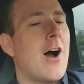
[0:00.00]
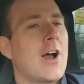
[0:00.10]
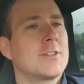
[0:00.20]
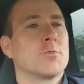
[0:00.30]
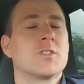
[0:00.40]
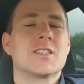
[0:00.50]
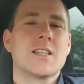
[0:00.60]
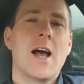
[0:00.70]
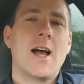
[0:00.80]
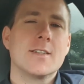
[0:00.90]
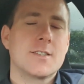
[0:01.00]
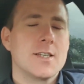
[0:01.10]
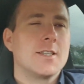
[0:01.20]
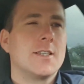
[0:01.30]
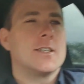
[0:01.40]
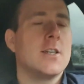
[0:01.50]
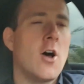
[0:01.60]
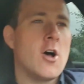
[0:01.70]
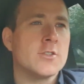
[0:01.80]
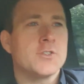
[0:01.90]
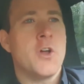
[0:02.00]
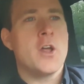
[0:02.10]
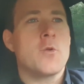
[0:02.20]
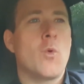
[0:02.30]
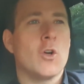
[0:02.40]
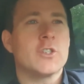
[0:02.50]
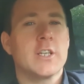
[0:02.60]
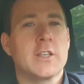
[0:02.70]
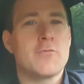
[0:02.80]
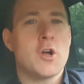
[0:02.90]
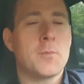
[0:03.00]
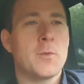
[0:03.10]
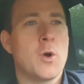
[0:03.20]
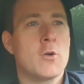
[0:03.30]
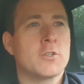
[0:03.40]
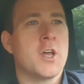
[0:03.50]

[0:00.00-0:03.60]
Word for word: I was sat last night watching the Rugby World